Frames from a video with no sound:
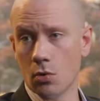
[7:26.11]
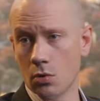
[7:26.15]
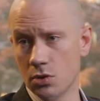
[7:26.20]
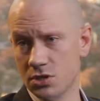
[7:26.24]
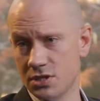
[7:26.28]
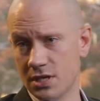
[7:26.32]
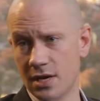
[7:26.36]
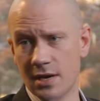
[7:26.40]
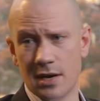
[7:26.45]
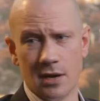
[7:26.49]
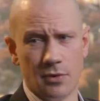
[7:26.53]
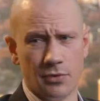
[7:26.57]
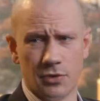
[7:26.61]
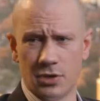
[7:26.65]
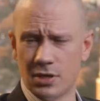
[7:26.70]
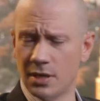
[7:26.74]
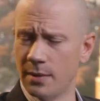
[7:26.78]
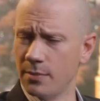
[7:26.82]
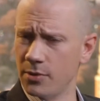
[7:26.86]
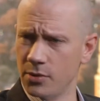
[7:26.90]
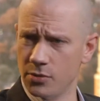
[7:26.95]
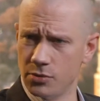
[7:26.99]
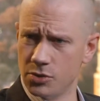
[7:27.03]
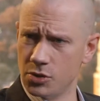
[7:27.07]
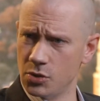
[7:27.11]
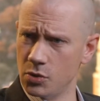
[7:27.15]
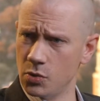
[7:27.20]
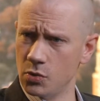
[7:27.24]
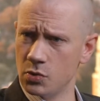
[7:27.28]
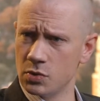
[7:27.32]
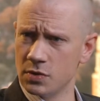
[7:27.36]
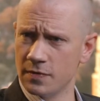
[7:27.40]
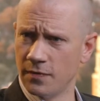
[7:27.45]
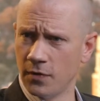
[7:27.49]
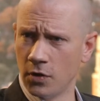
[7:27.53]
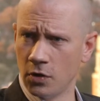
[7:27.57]
or send out the
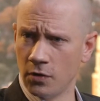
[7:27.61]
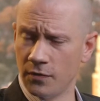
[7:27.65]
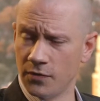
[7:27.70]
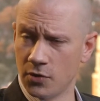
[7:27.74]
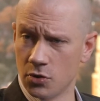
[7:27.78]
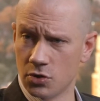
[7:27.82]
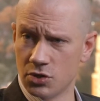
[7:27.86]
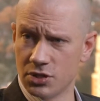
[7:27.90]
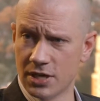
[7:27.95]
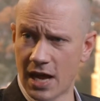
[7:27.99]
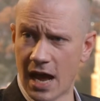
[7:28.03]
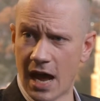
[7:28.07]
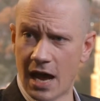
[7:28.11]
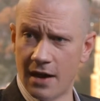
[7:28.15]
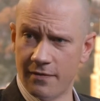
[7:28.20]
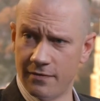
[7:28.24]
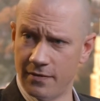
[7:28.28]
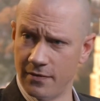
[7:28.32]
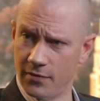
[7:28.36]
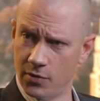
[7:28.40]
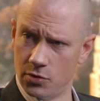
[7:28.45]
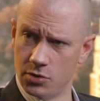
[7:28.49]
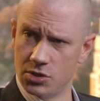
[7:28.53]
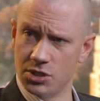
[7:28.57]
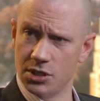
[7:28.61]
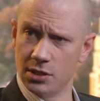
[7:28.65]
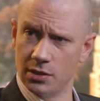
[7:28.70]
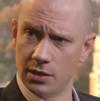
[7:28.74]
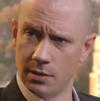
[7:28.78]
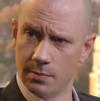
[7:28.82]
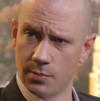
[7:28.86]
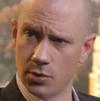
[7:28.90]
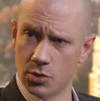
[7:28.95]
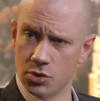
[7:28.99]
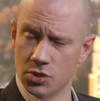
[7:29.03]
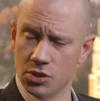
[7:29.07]
W-2s of all of your staff if you're
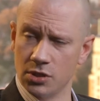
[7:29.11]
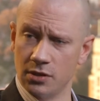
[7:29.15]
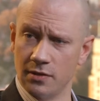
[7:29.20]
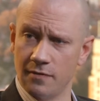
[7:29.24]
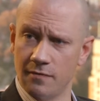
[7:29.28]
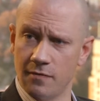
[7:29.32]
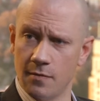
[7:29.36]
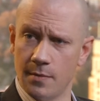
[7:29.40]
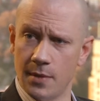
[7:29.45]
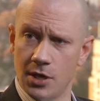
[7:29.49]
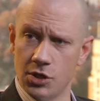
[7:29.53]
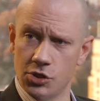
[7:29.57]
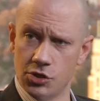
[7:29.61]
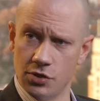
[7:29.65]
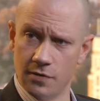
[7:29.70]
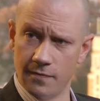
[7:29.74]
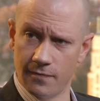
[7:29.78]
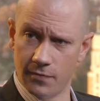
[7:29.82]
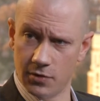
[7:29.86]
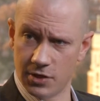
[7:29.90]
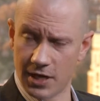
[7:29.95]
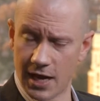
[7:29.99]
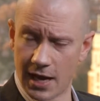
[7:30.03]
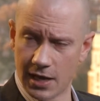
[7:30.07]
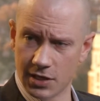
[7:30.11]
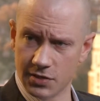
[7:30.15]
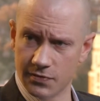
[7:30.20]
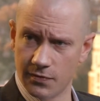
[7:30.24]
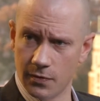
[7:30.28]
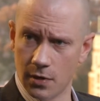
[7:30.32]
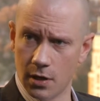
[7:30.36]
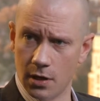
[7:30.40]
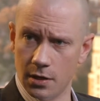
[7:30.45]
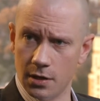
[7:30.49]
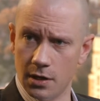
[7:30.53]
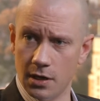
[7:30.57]
stealing personal information for tax
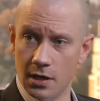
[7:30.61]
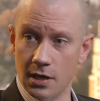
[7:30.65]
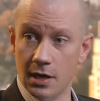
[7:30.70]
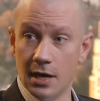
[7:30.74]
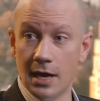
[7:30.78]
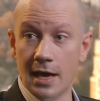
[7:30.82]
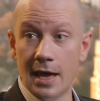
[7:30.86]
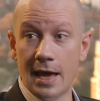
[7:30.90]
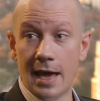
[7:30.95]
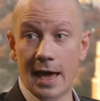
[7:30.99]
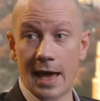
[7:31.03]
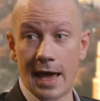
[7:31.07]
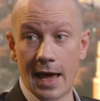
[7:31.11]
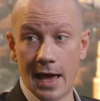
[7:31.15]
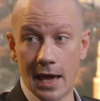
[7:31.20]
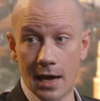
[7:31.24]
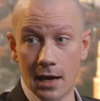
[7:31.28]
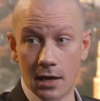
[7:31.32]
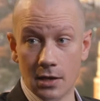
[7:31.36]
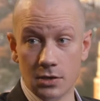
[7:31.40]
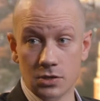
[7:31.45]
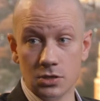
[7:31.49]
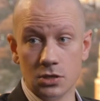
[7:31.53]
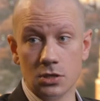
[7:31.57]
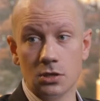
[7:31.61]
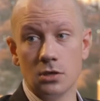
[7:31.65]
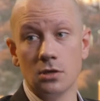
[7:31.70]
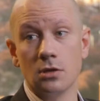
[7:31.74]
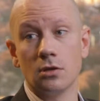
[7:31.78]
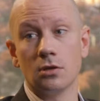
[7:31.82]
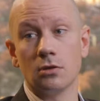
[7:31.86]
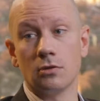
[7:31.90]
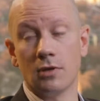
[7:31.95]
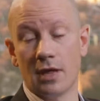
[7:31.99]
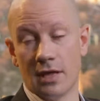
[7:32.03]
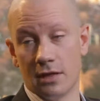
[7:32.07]
fraud, and
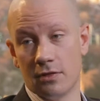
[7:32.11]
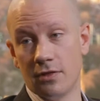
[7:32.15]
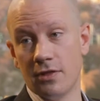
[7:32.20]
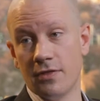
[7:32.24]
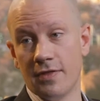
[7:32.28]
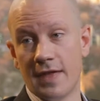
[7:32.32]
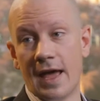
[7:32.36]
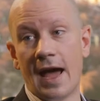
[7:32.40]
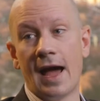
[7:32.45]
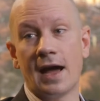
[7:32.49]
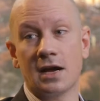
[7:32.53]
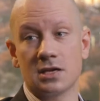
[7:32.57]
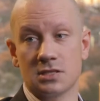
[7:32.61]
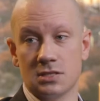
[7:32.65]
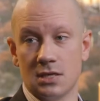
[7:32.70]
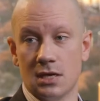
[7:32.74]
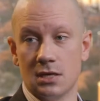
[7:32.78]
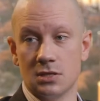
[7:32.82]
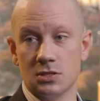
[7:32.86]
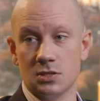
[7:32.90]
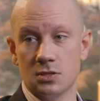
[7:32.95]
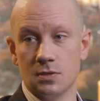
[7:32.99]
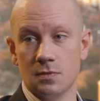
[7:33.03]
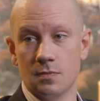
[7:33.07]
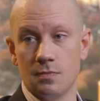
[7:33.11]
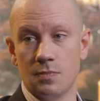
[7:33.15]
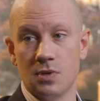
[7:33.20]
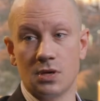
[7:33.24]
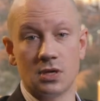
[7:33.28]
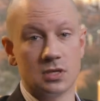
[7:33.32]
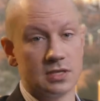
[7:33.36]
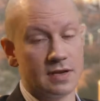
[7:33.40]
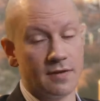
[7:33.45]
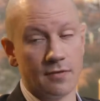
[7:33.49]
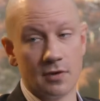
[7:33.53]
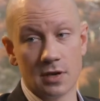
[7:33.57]
likely the access,
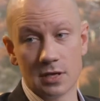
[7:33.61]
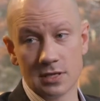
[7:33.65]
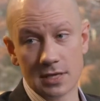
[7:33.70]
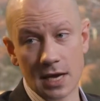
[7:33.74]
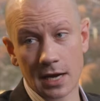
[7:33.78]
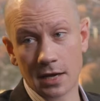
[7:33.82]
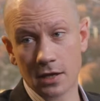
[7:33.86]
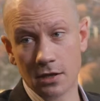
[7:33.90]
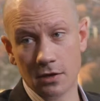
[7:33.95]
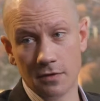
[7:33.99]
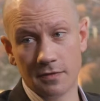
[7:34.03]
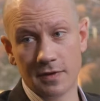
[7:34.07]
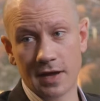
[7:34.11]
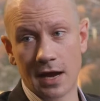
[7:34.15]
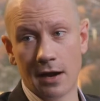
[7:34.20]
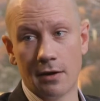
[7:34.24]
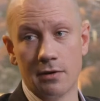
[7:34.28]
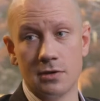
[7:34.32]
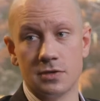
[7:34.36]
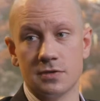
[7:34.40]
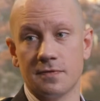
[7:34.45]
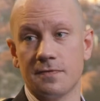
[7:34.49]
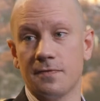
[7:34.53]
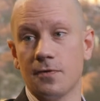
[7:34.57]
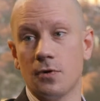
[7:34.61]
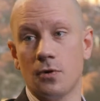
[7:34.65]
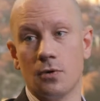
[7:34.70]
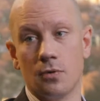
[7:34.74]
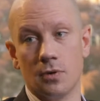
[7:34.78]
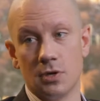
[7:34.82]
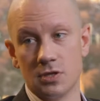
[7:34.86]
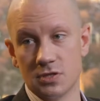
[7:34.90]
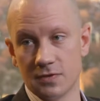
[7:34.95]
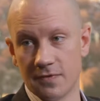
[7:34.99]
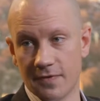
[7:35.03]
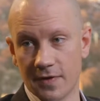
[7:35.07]
because every executive carries a
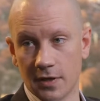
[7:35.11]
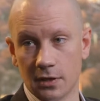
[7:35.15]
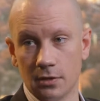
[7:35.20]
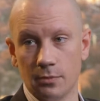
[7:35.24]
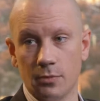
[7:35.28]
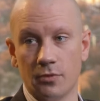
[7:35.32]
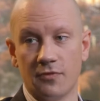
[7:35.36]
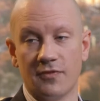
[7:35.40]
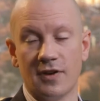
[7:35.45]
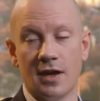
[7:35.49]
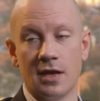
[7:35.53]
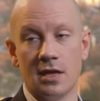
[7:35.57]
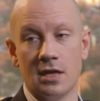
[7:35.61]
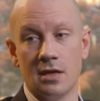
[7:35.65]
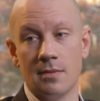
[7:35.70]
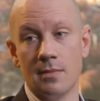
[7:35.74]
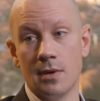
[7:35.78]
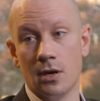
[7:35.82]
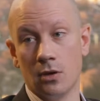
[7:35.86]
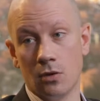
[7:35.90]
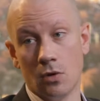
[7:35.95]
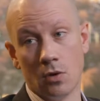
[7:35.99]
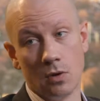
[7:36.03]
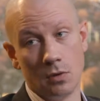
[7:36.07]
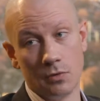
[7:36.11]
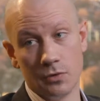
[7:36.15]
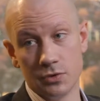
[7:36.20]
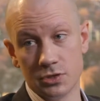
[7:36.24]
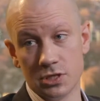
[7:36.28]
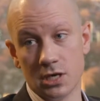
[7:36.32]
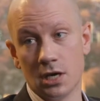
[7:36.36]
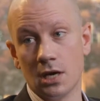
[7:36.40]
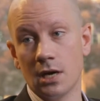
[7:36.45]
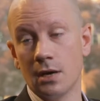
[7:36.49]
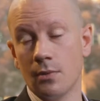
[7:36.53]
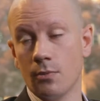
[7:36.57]
phone, is available via email all the
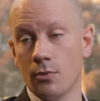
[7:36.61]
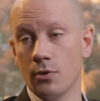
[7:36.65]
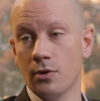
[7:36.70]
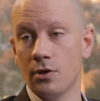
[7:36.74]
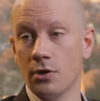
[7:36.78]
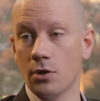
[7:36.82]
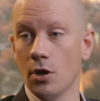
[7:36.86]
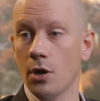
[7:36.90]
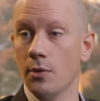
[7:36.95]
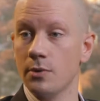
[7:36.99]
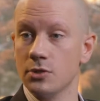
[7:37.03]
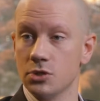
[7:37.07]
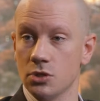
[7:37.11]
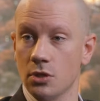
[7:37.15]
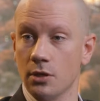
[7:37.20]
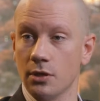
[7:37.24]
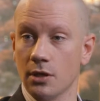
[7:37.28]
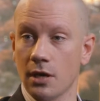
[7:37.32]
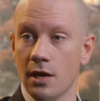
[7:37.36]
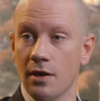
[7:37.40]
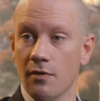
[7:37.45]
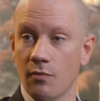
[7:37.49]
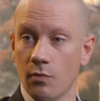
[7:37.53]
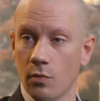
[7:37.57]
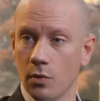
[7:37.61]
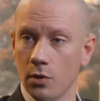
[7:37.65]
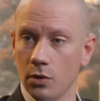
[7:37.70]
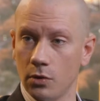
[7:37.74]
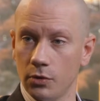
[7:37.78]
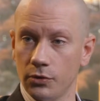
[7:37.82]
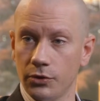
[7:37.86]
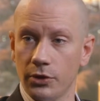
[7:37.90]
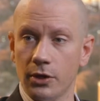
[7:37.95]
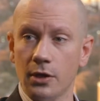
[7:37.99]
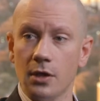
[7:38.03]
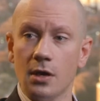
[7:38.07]
time. We're in an always-on kind of
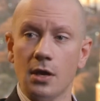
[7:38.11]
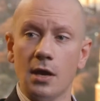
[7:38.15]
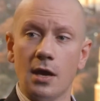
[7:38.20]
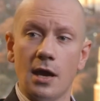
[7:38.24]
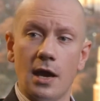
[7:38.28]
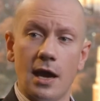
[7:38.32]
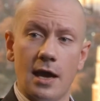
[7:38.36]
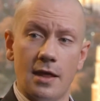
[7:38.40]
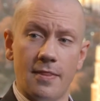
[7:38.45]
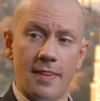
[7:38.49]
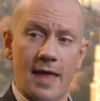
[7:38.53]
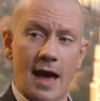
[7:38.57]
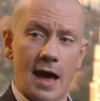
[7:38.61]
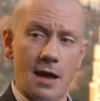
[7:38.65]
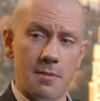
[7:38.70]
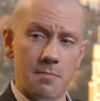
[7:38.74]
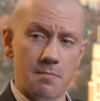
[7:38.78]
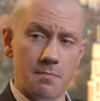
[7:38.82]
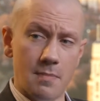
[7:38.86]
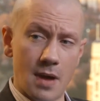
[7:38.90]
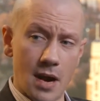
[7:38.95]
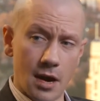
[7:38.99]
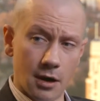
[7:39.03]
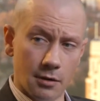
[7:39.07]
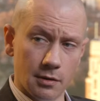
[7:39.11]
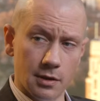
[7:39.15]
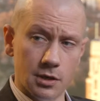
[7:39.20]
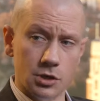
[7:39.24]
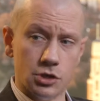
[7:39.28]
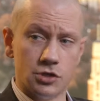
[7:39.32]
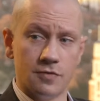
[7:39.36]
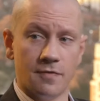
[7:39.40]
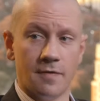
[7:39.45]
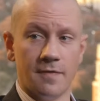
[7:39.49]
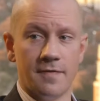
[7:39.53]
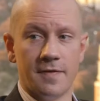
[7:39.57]
world. And that
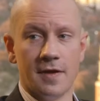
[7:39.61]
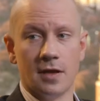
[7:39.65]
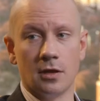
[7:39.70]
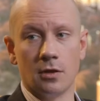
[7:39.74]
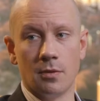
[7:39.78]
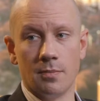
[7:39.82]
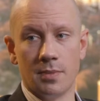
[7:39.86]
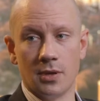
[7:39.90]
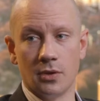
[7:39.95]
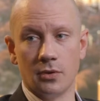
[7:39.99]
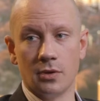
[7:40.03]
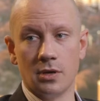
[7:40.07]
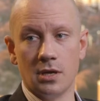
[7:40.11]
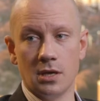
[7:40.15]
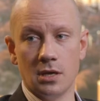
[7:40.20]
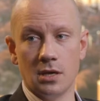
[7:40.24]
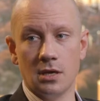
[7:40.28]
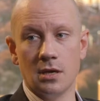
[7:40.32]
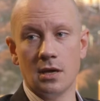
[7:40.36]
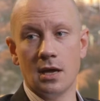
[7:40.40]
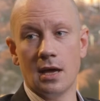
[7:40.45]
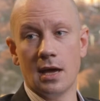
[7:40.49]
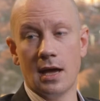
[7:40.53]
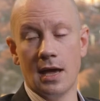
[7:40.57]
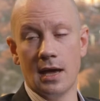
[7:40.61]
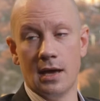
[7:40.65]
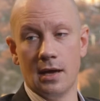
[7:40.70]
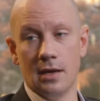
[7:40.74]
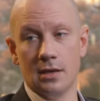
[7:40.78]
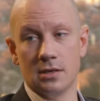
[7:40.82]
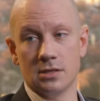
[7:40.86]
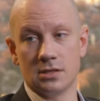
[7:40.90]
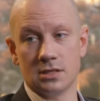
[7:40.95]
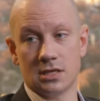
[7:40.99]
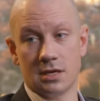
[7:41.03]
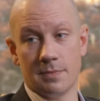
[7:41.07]
marriage of availability
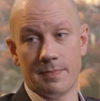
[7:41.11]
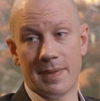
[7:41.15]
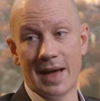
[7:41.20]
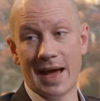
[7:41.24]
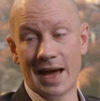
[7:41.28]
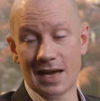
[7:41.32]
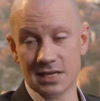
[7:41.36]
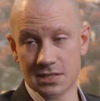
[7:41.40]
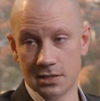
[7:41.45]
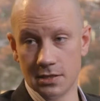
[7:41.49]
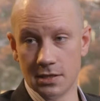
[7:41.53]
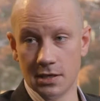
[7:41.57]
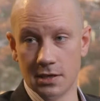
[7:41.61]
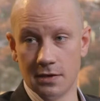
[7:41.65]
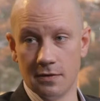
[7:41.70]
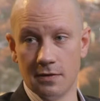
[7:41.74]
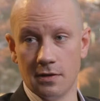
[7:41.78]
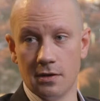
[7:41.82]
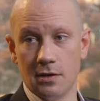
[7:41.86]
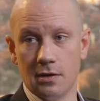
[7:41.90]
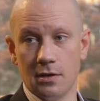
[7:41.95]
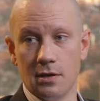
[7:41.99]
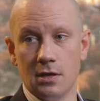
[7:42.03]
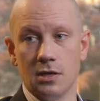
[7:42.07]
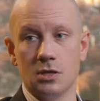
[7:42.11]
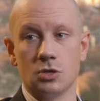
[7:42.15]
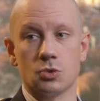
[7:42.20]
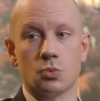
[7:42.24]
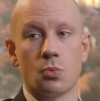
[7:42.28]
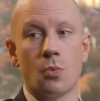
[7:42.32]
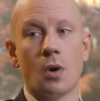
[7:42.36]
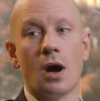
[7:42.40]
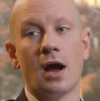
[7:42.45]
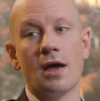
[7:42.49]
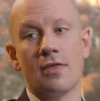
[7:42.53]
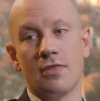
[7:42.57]
and capacity
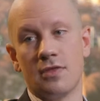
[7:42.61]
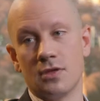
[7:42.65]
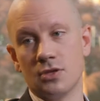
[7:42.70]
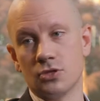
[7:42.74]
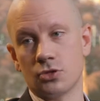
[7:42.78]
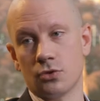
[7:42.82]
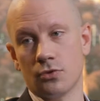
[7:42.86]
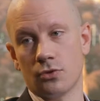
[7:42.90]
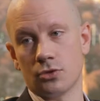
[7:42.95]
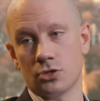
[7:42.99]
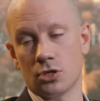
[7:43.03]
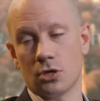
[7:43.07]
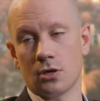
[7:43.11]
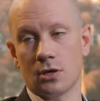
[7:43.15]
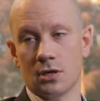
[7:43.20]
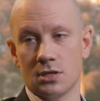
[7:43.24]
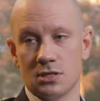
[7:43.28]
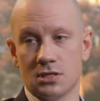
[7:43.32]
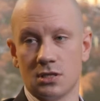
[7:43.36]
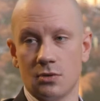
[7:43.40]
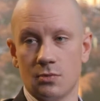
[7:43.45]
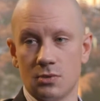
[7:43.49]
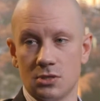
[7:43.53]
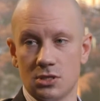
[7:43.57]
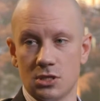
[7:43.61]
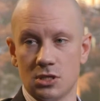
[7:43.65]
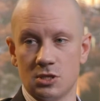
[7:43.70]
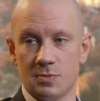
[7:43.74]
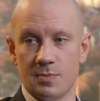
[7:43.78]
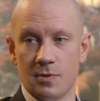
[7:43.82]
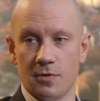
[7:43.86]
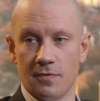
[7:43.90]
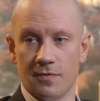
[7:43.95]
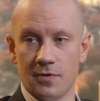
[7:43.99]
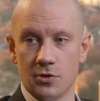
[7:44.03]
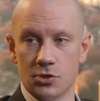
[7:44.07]
is why these are the targets that we see
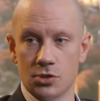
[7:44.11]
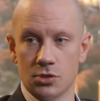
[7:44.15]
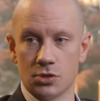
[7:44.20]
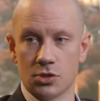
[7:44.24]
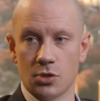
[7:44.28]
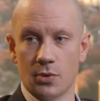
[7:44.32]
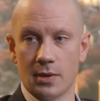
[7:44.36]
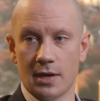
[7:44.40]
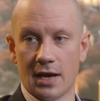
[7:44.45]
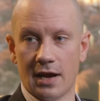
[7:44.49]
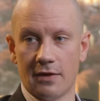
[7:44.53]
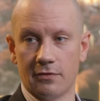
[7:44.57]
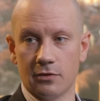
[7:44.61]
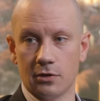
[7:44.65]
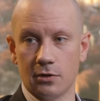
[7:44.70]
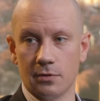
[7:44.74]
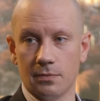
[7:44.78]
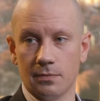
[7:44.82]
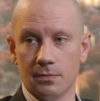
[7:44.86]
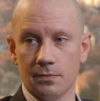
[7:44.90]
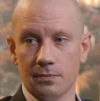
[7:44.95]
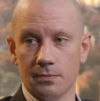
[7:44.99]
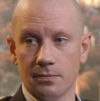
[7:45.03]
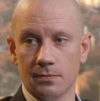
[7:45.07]
spear phishers going after.